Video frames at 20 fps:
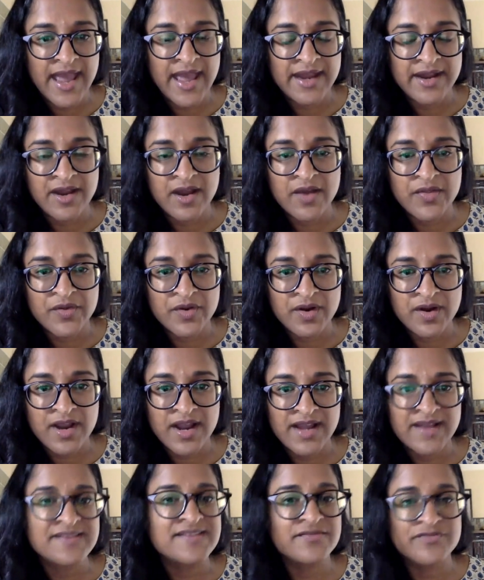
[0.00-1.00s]
and other
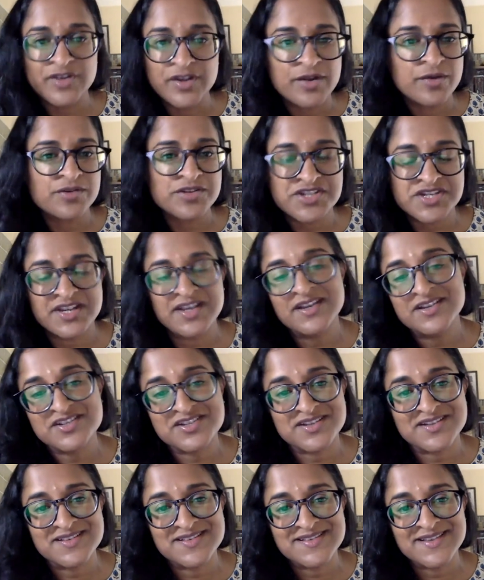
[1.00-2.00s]
kinds of
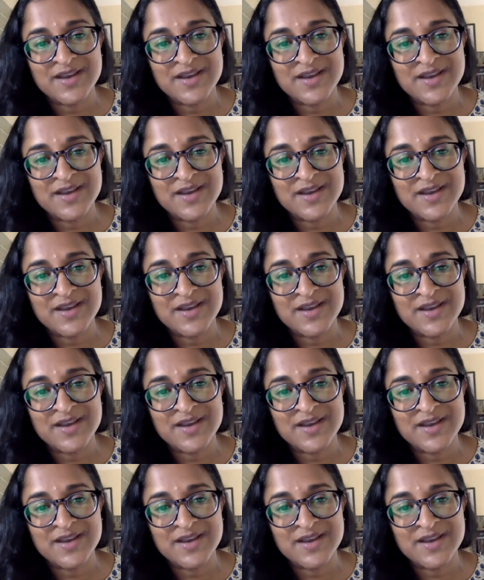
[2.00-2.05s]
negotiations.